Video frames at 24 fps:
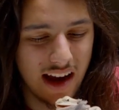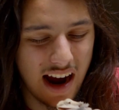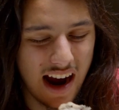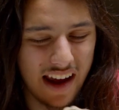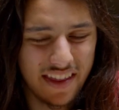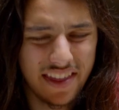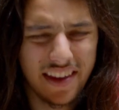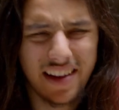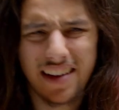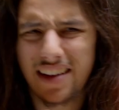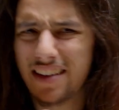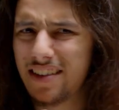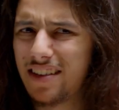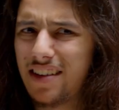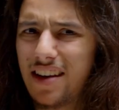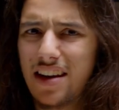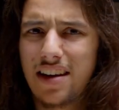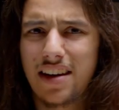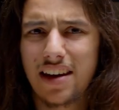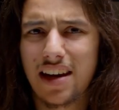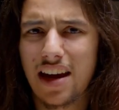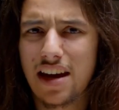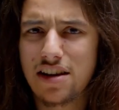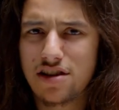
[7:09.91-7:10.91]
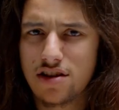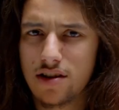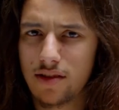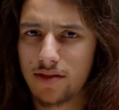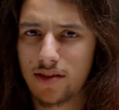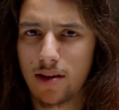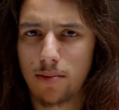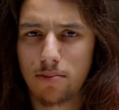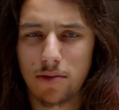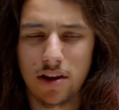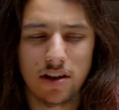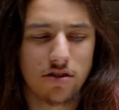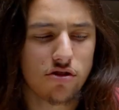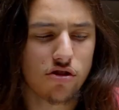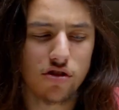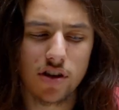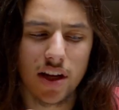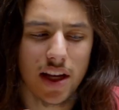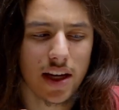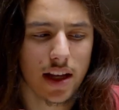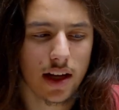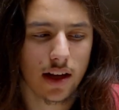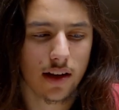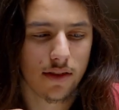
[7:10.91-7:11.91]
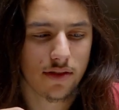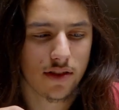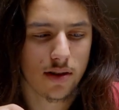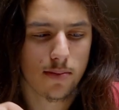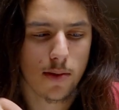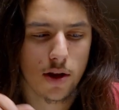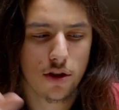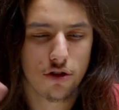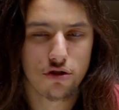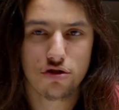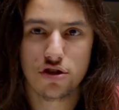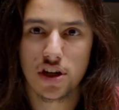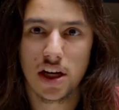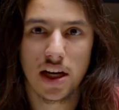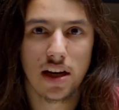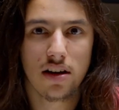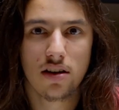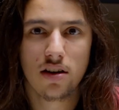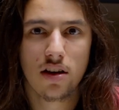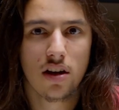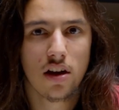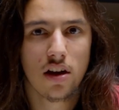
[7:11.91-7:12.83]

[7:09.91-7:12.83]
I think that's an indication of something genetic, of some other gene